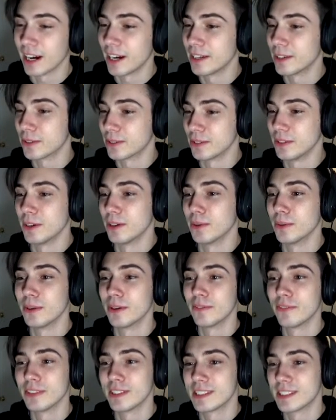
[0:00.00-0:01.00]
I don't know
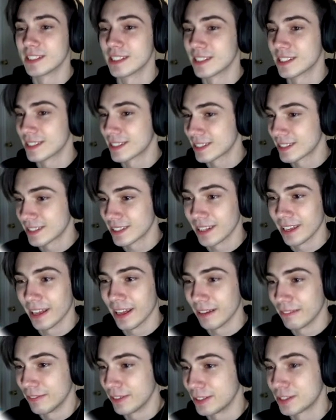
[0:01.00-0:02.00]
if it's just
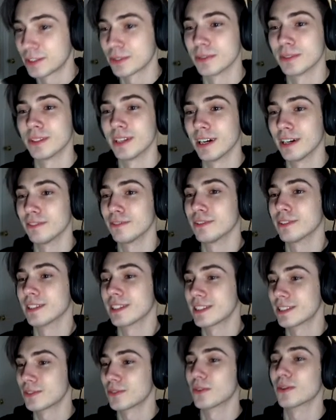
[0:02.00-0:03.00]
a visual novel,
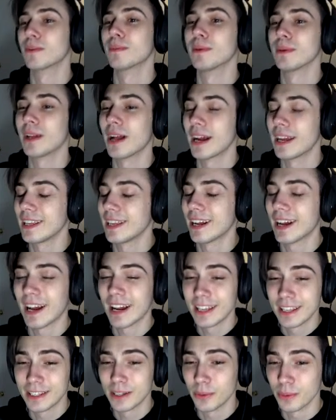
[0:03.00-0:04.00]
it's normal,
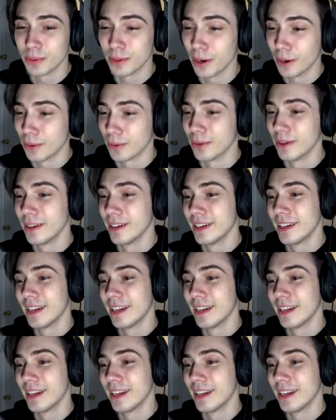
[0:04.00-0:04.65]
I don't know.